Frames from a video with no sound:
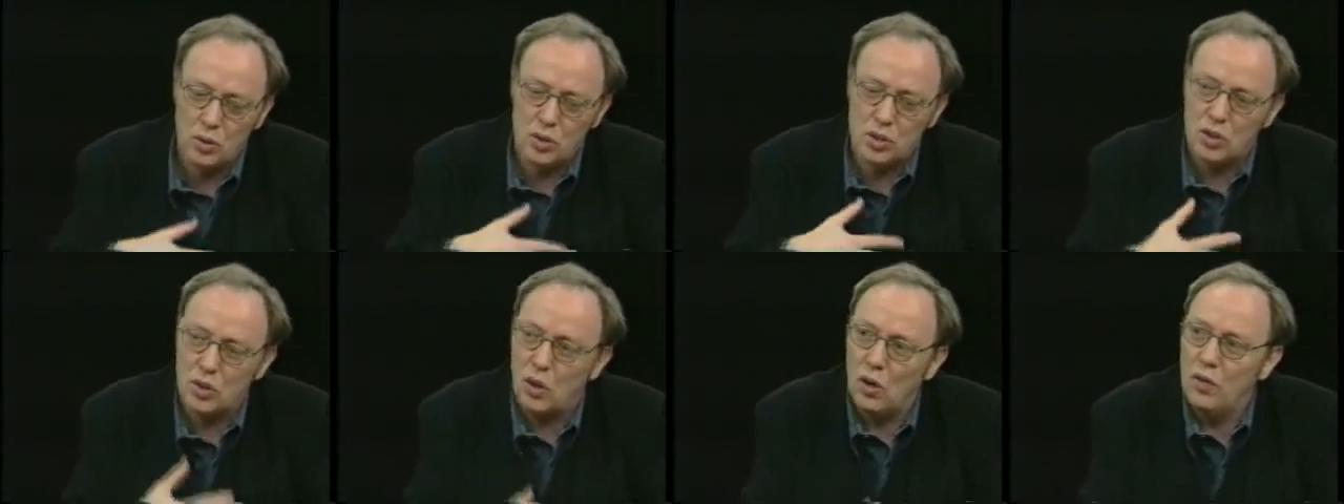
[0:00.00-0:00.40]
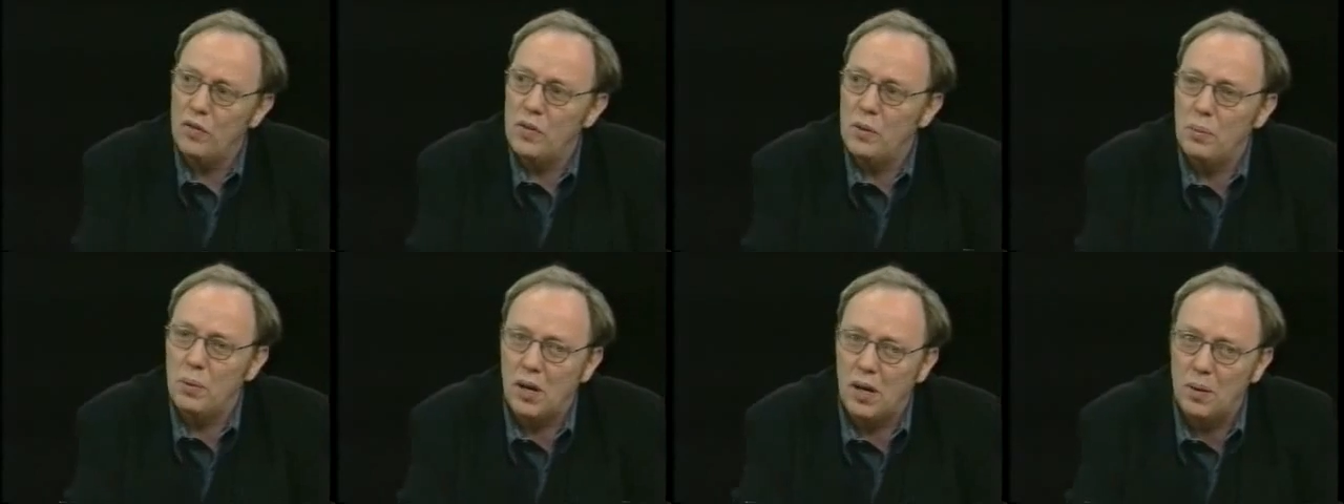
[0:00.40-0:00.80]

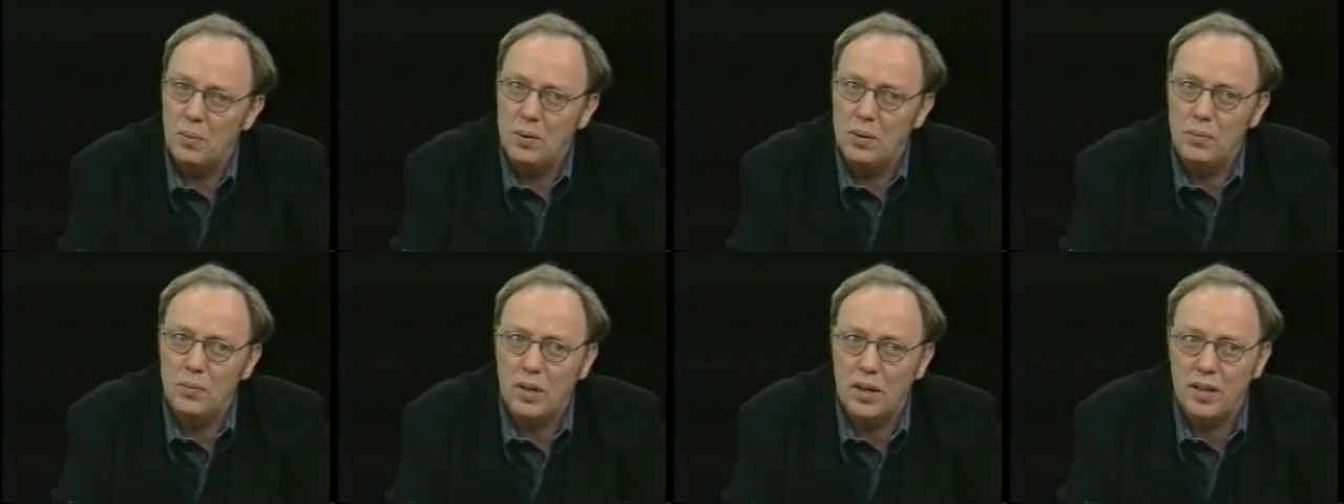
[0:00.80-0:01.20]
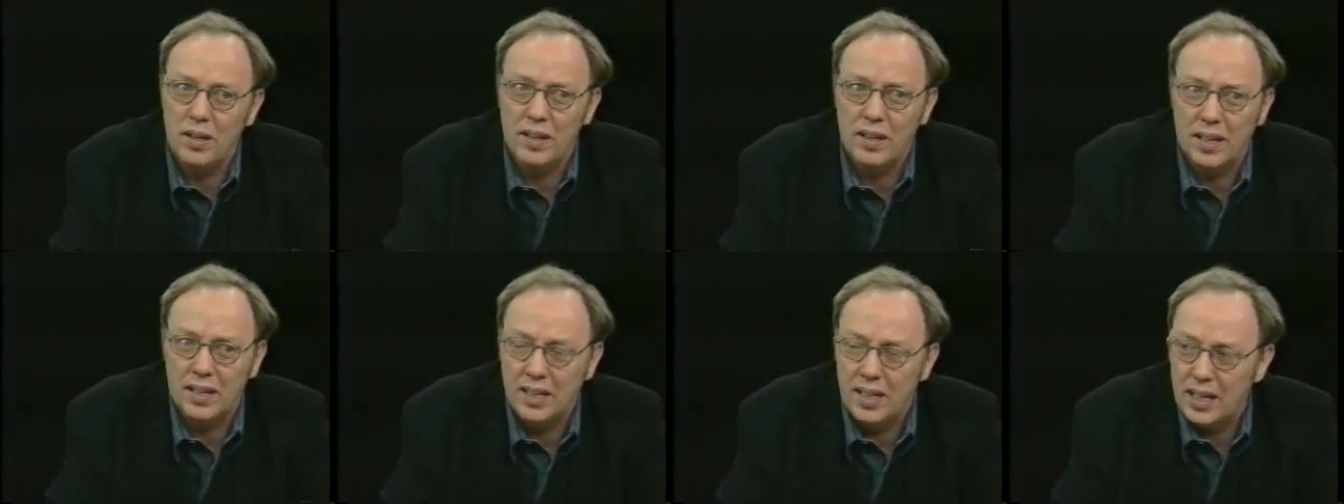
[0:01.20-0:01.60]
solve the problem
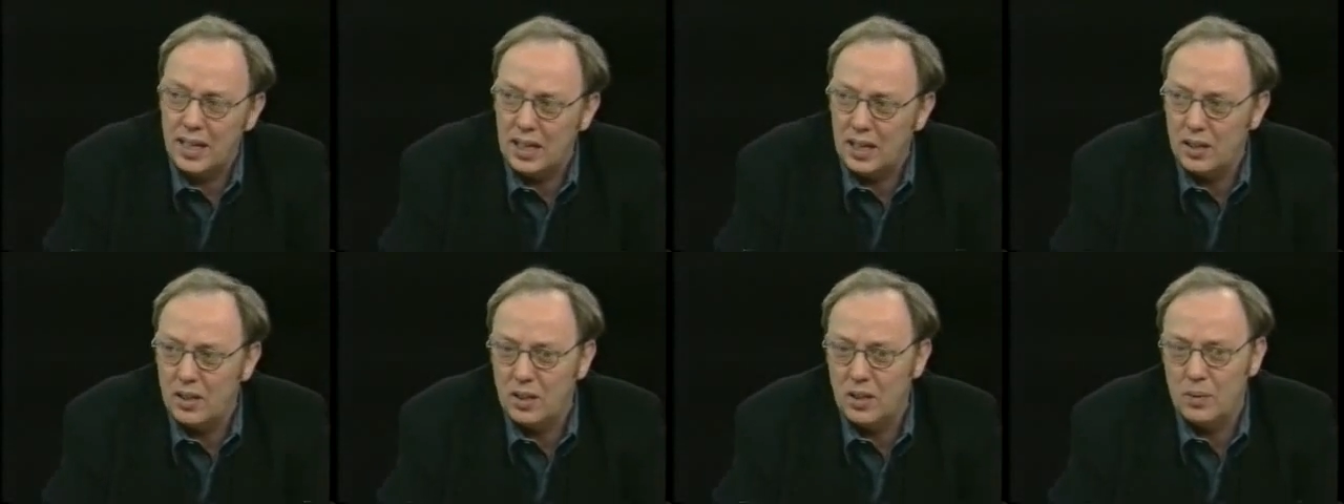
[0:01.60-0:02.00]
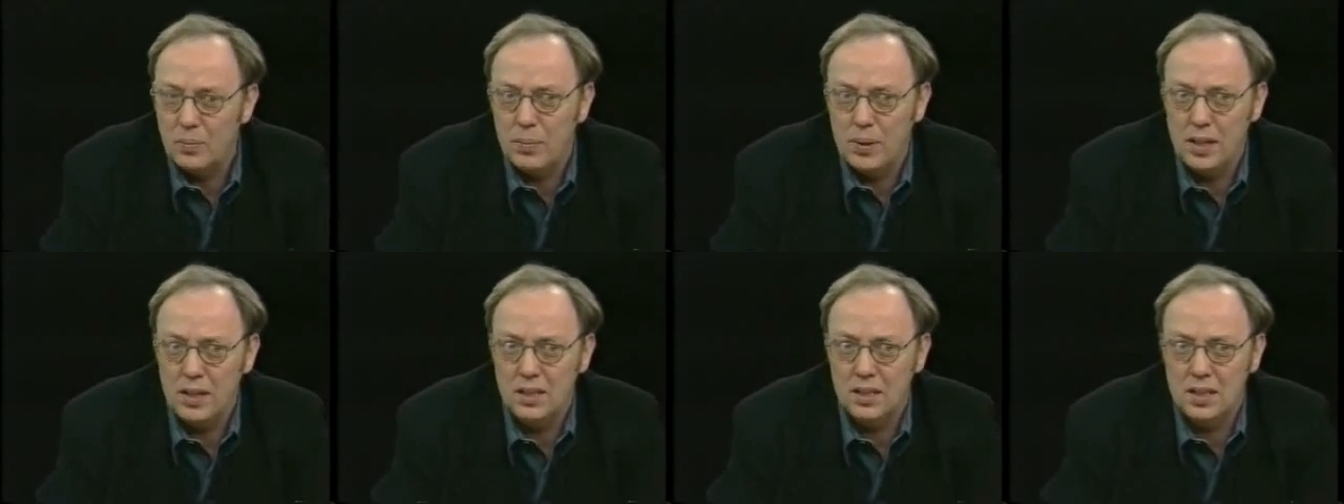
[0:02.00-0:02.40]
rather than getting to the
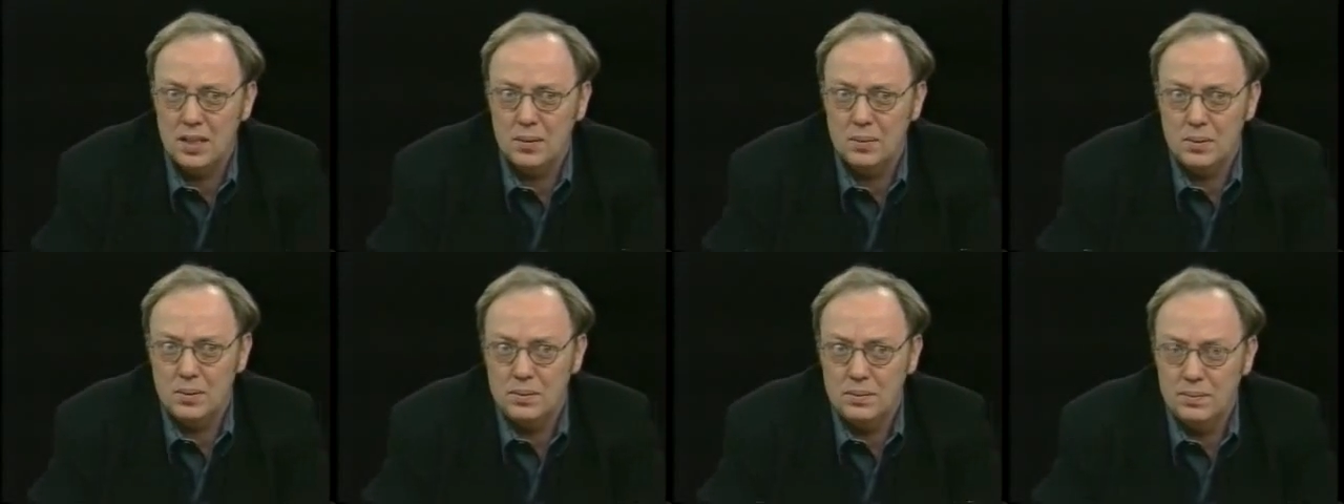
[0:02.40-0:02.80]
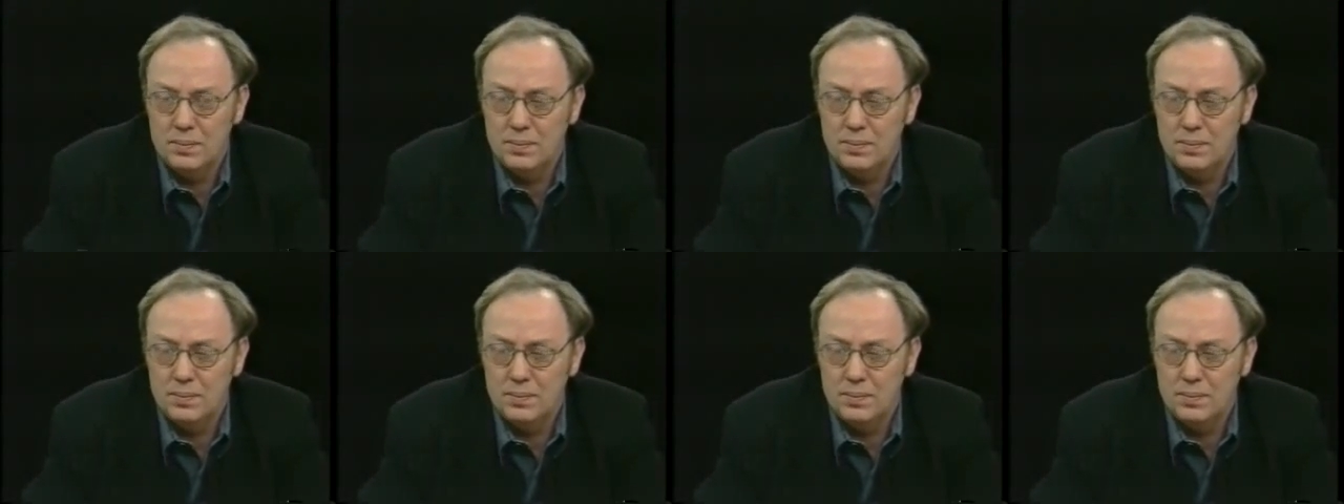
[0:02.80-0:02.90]
peace table.